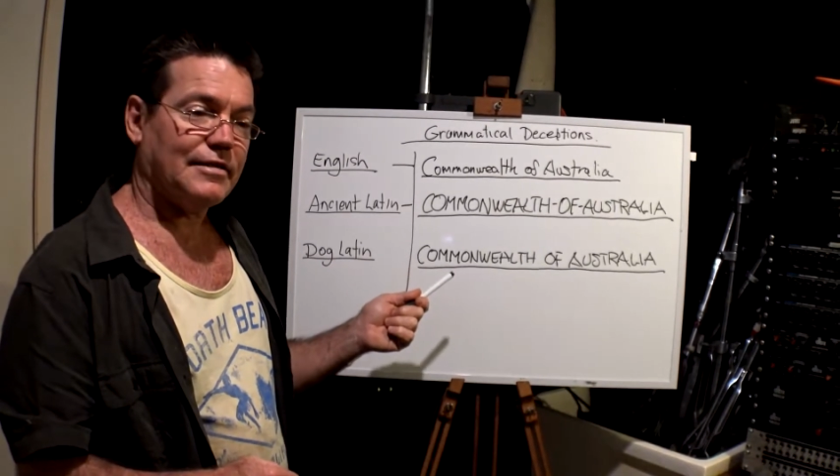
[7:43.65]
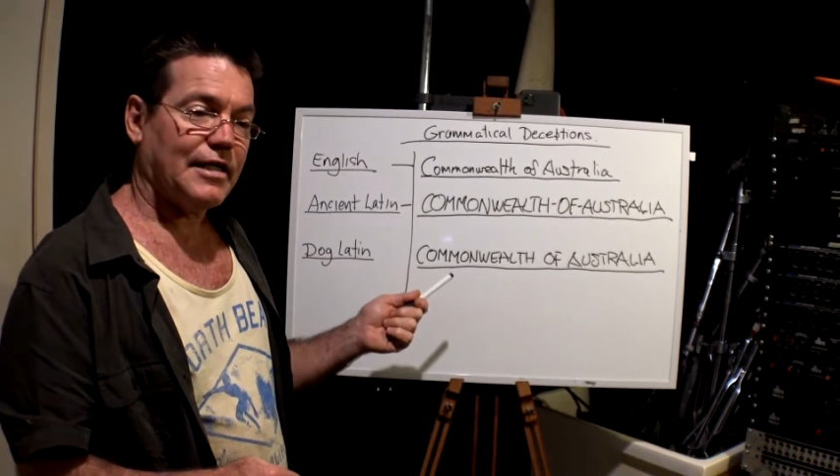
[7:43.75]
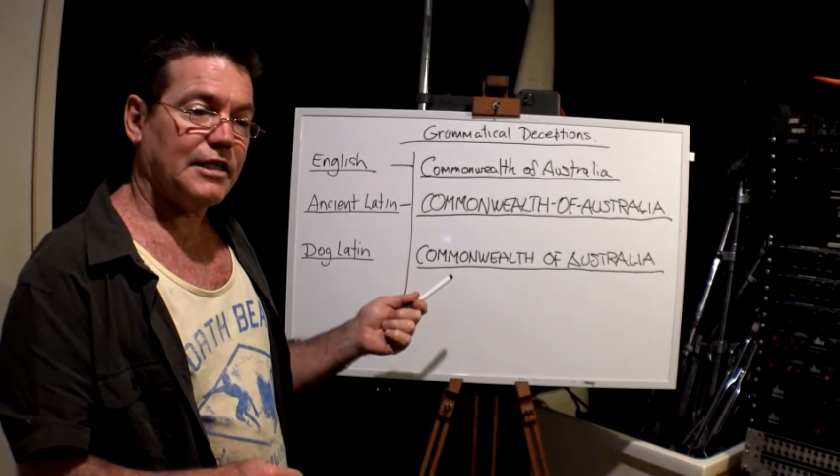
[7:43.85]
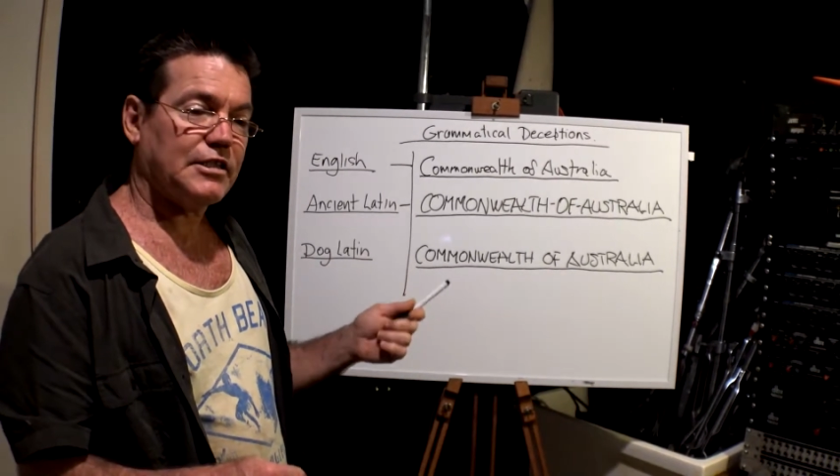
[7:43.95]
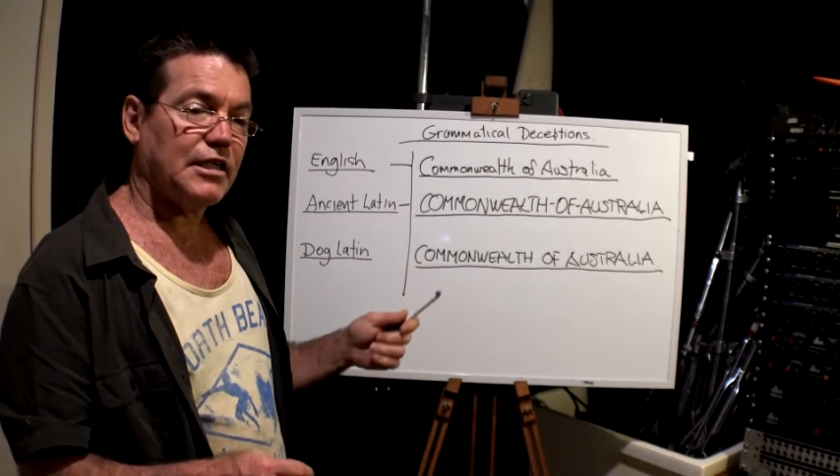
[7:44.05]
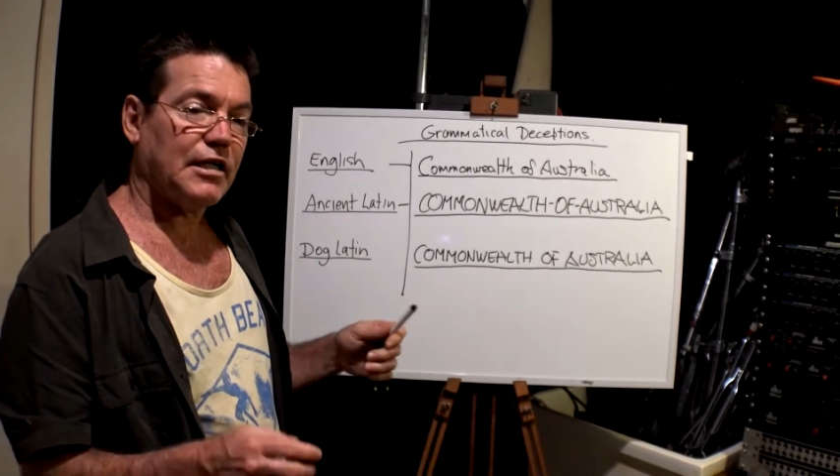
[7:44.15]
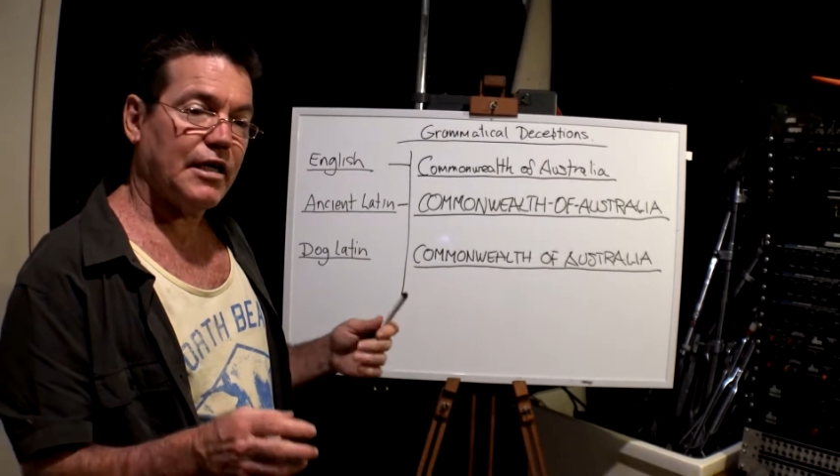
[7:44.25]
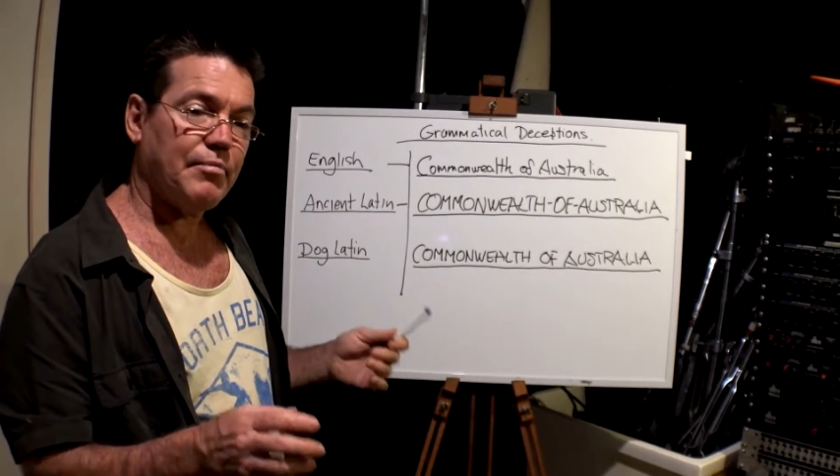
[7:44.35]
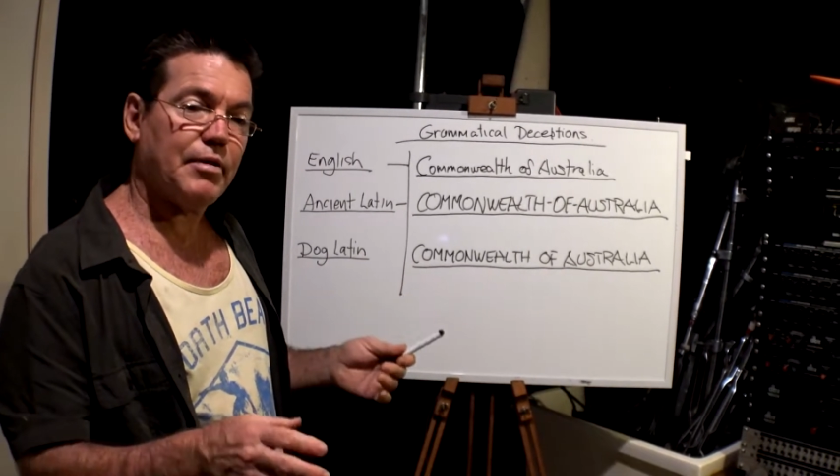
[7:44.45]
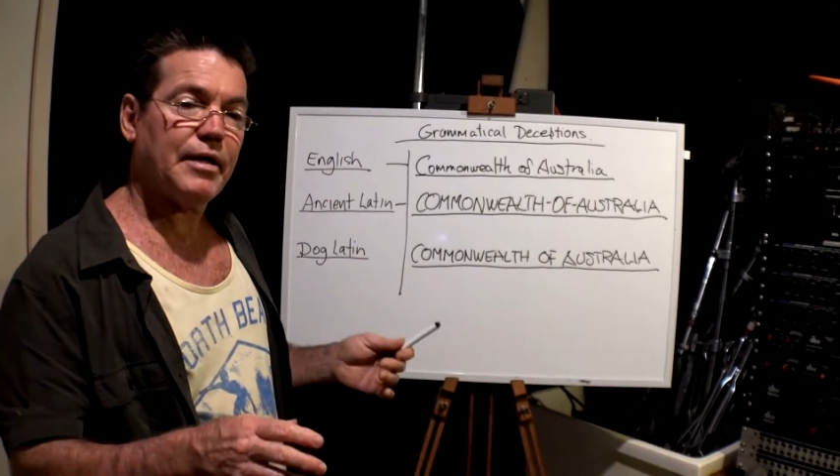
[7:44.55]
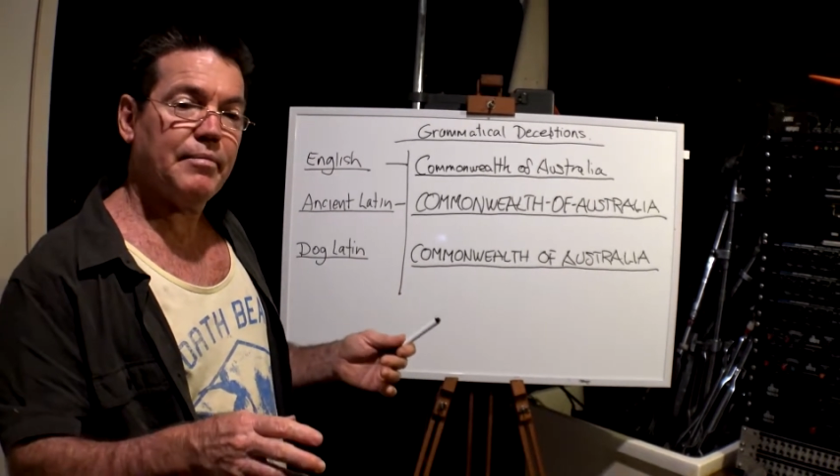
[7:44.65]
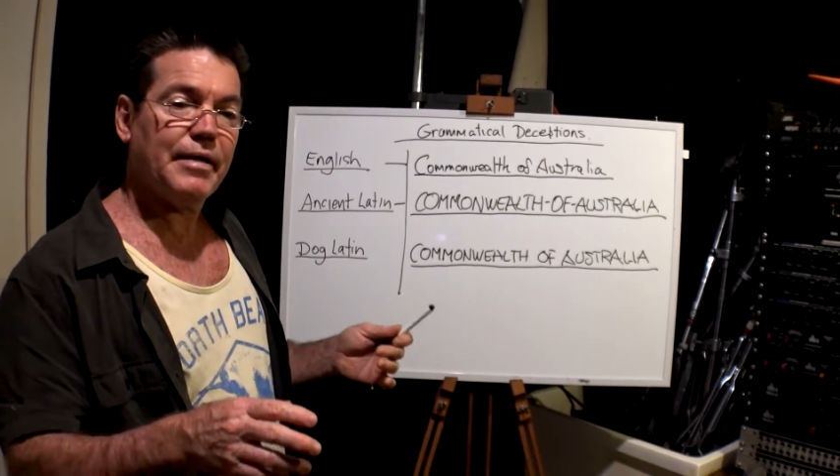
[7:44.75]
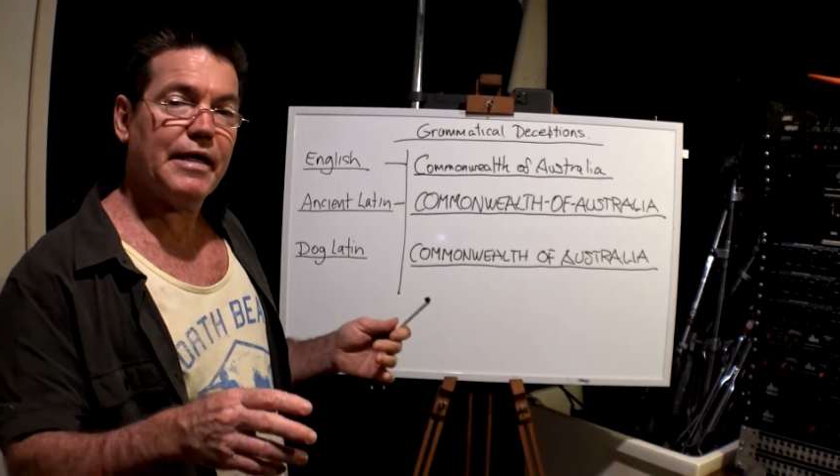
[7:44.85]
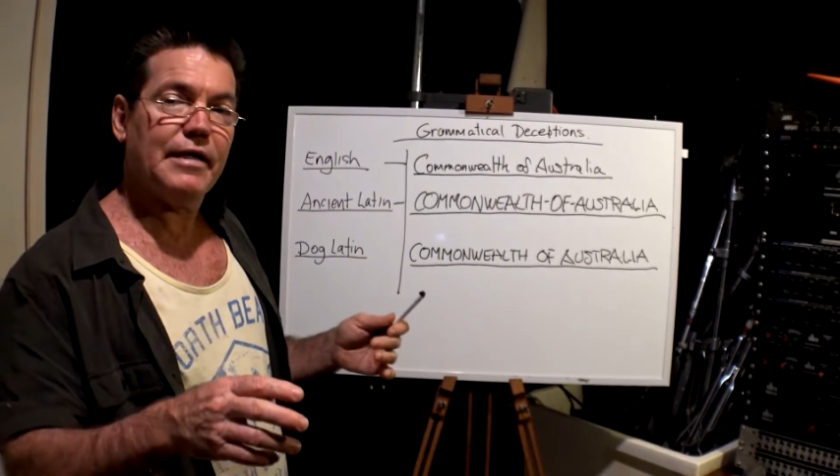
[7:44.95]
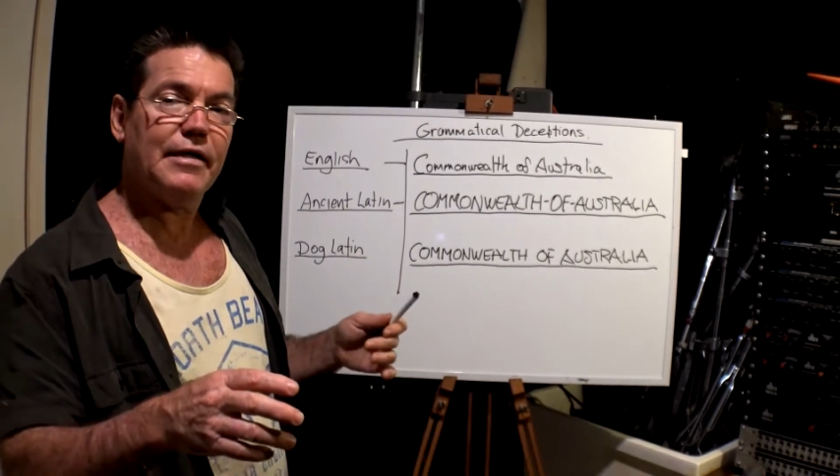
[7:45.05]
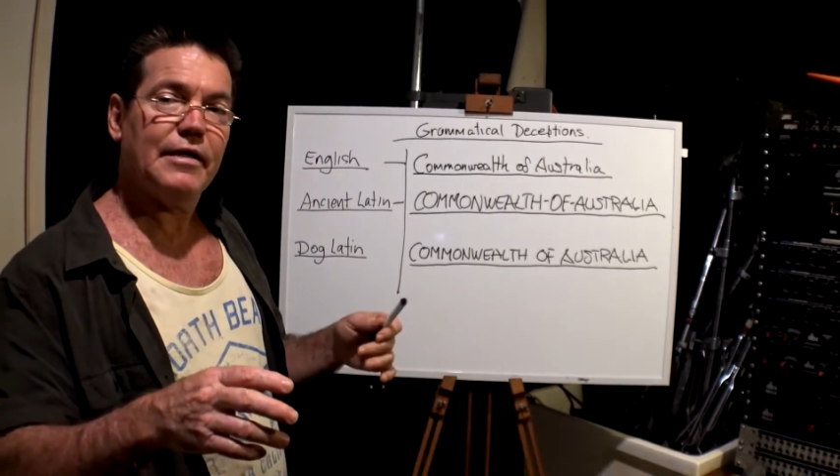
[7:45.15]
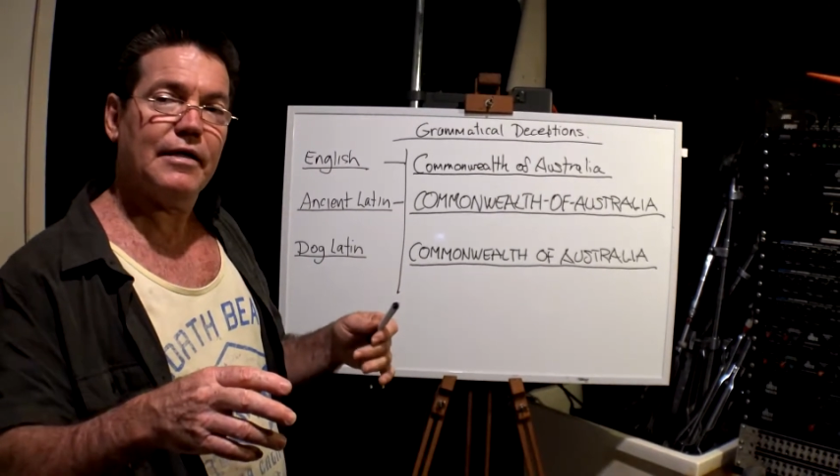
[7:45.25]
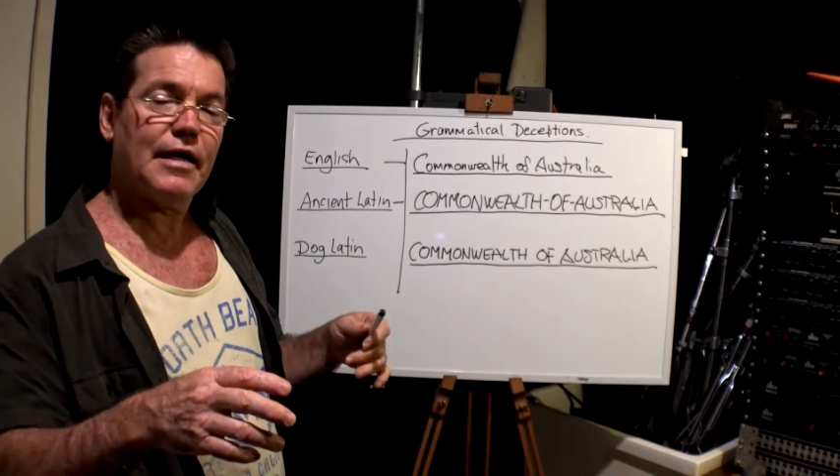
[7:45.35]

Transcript: that has deliberately been